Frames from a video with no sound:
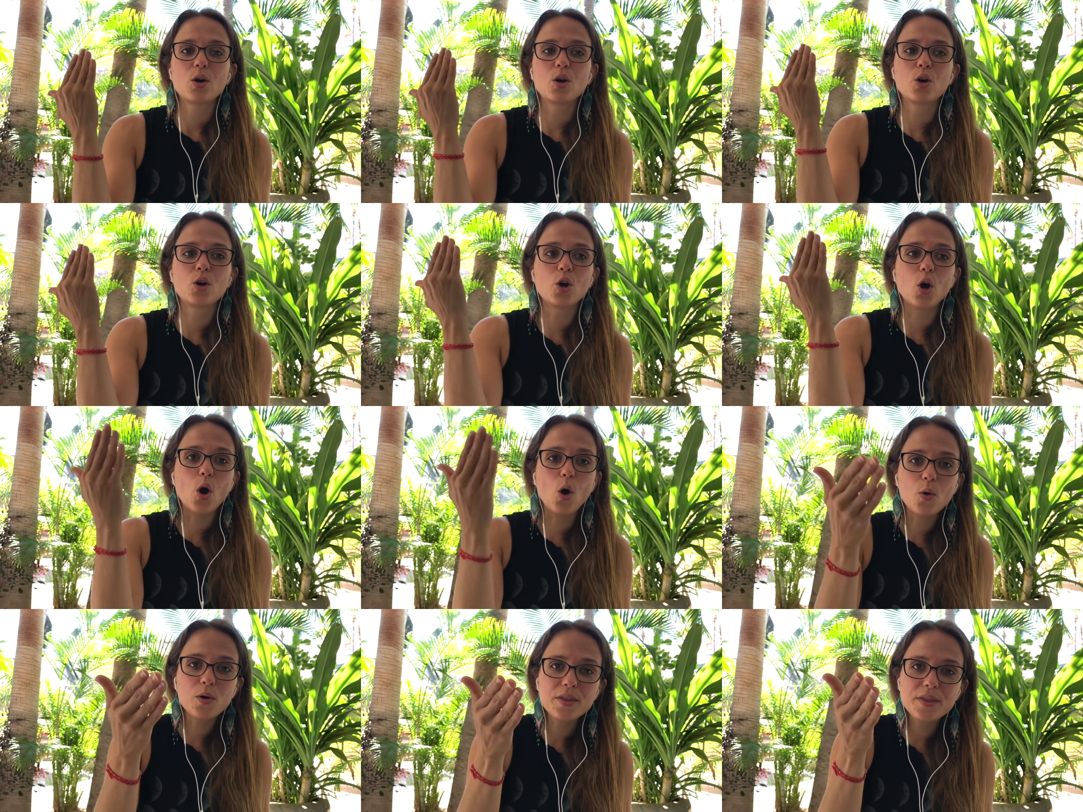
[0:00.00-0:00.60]

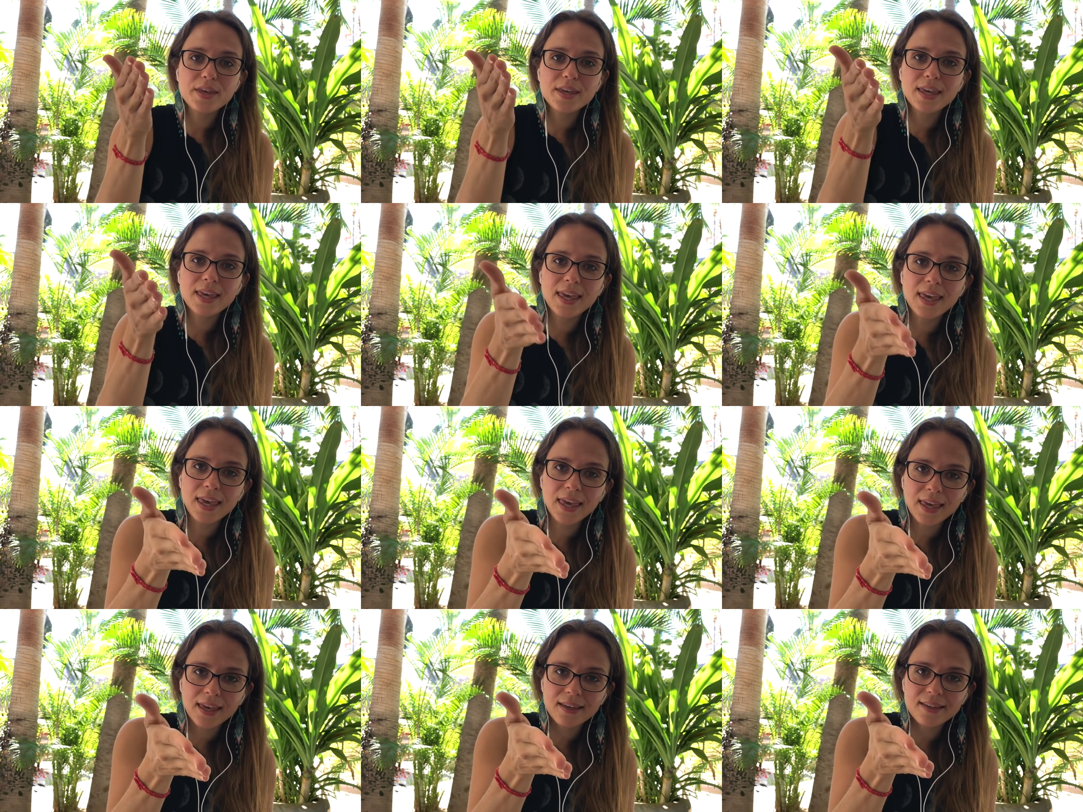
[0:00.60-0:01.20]
go to the
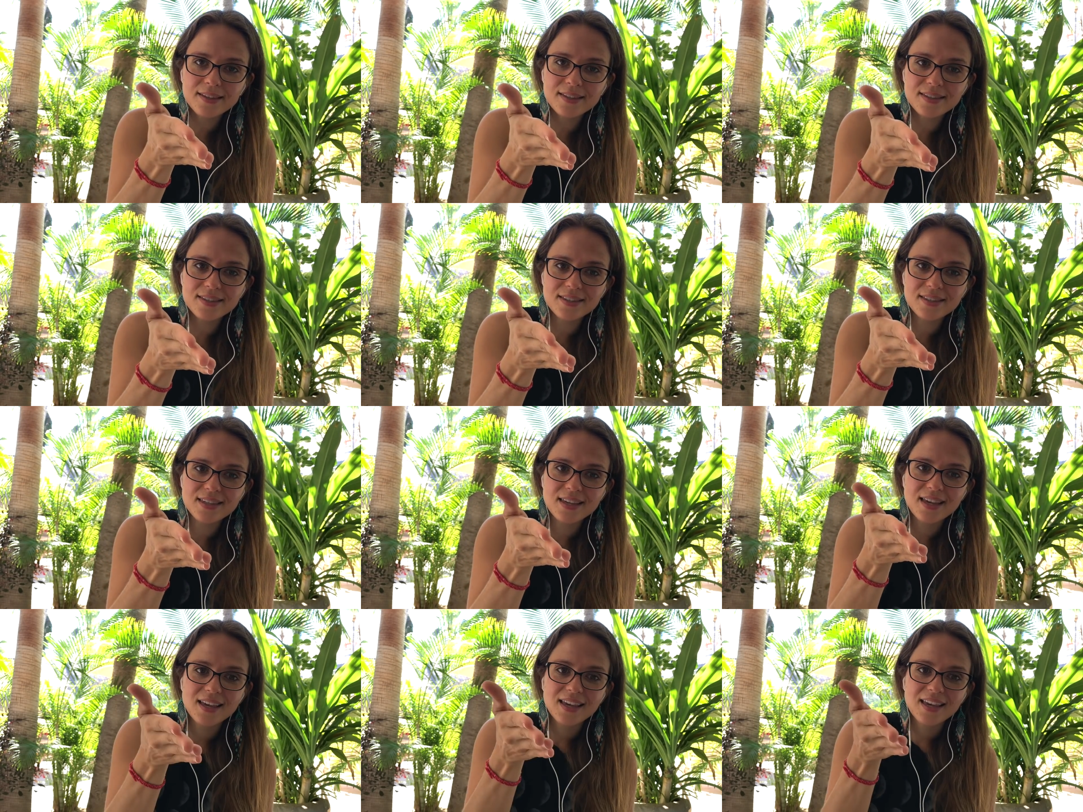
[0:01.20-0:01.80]

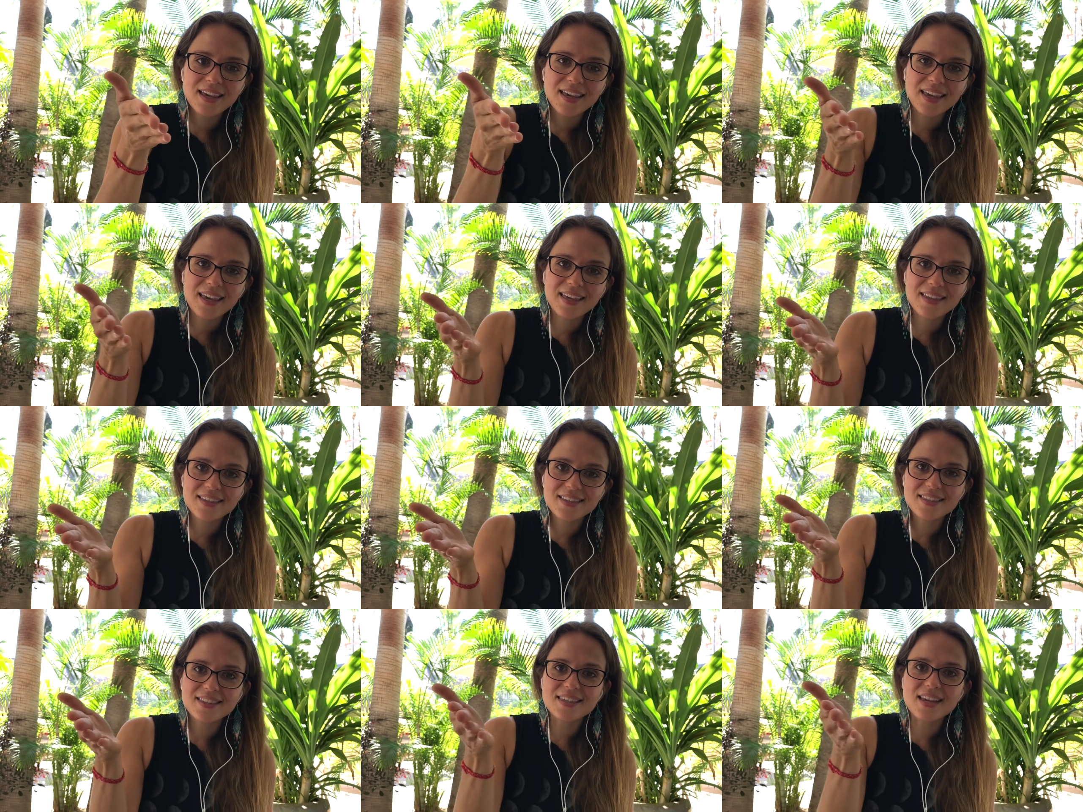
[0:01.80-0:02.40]
kinks
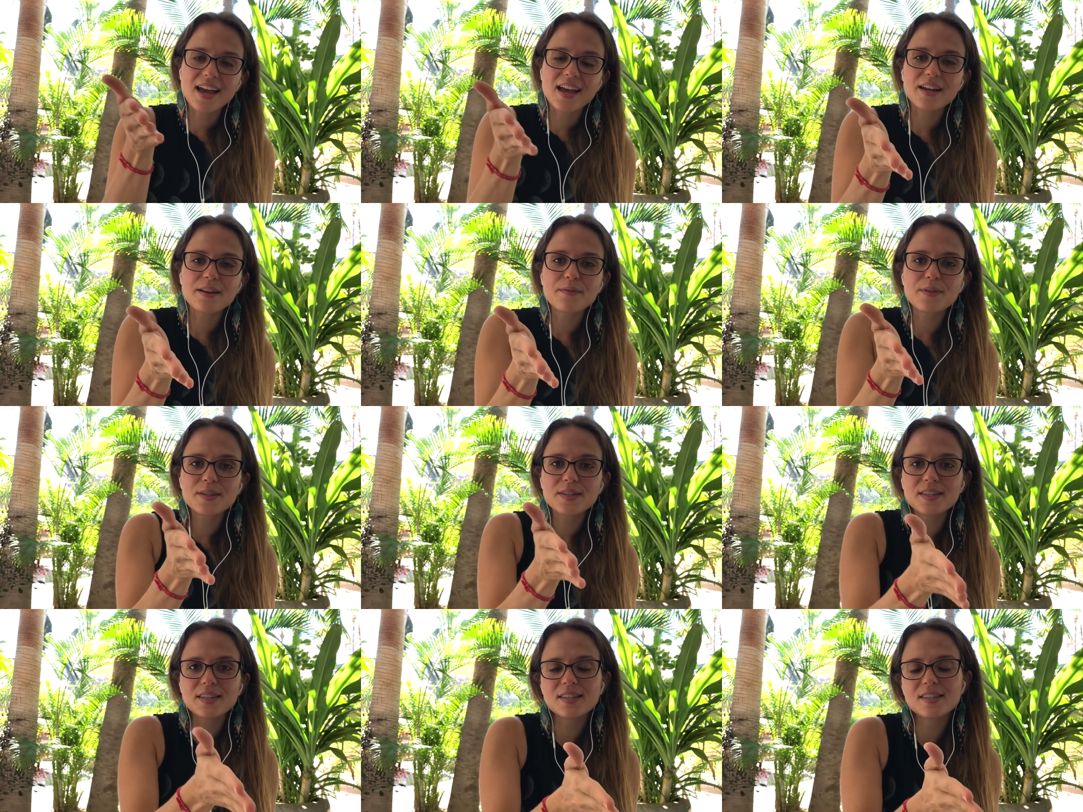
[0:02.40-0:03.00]
inside of
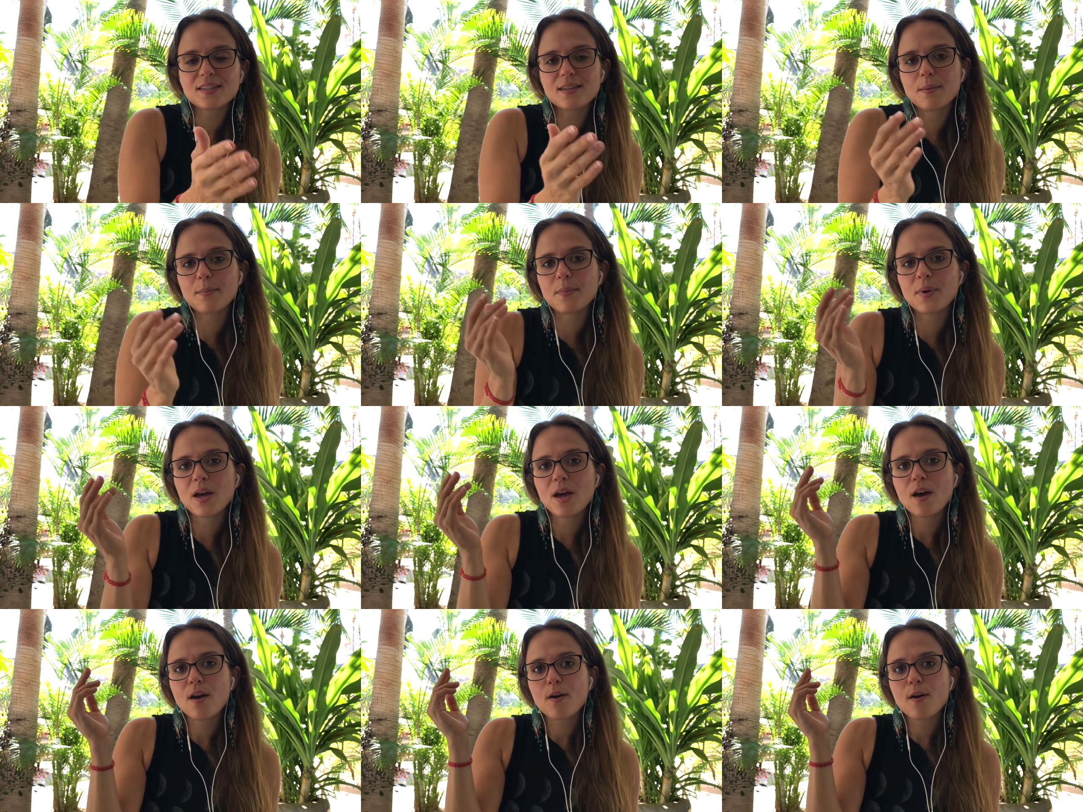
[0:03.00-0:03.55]
the system,